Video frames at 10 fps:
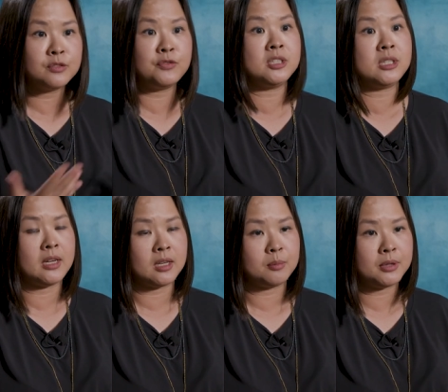They're
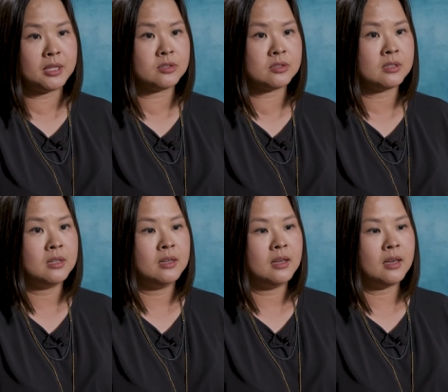visiting a place
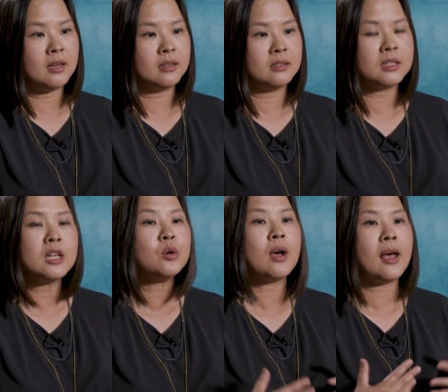and
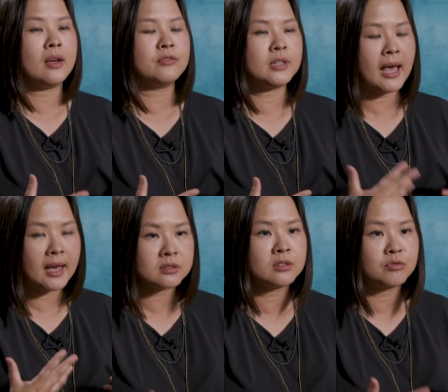they don't have an
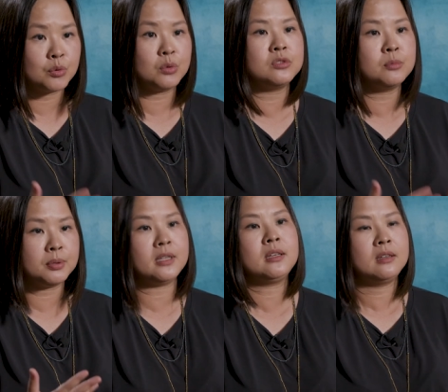active role to
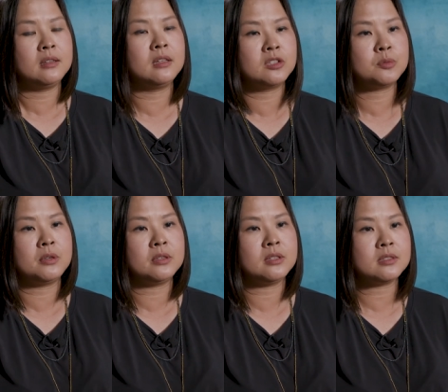play in the
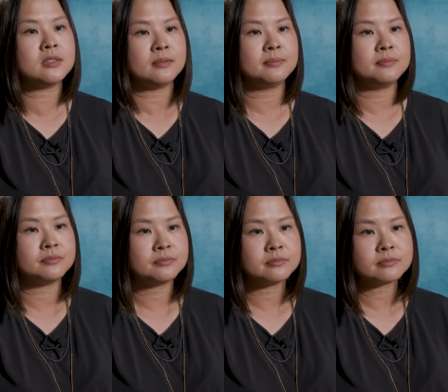experience.
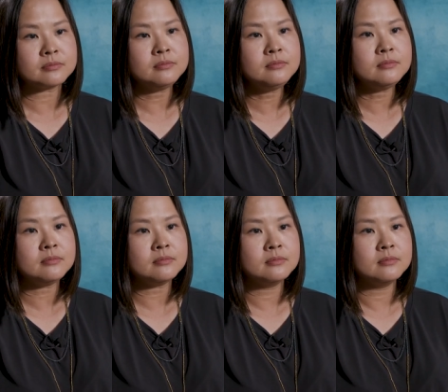So, it's
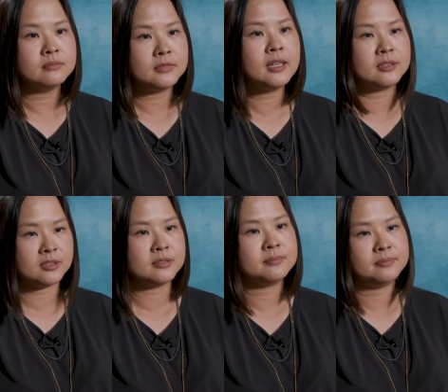passive.
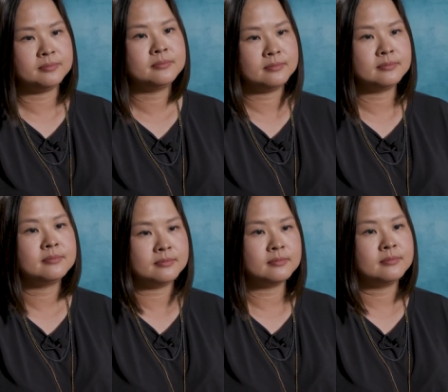Yes. Okay.
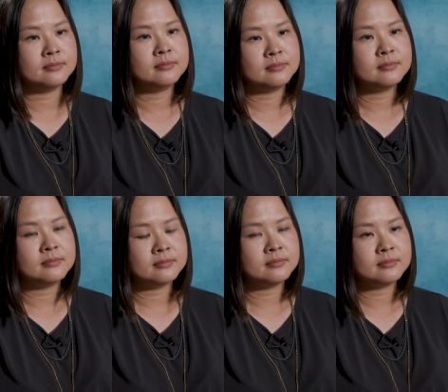And then
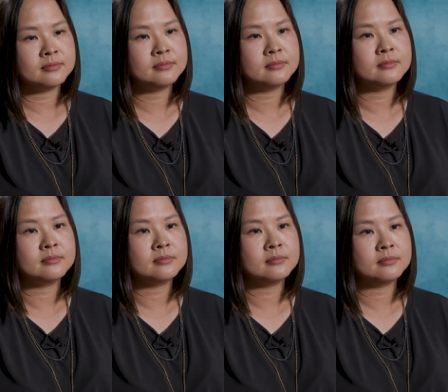number two is the
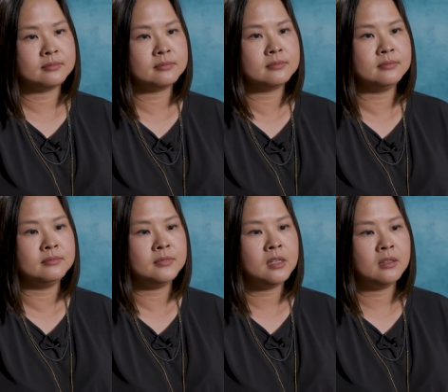spectator.
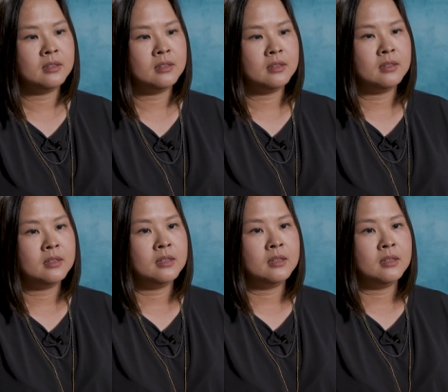Mm-hmm. That also sounds
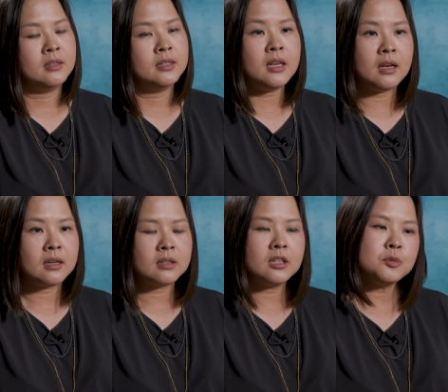passive.
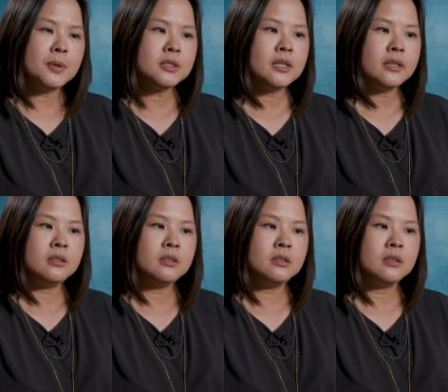Yeah, a
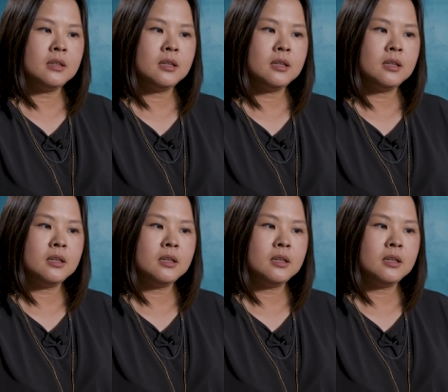spectator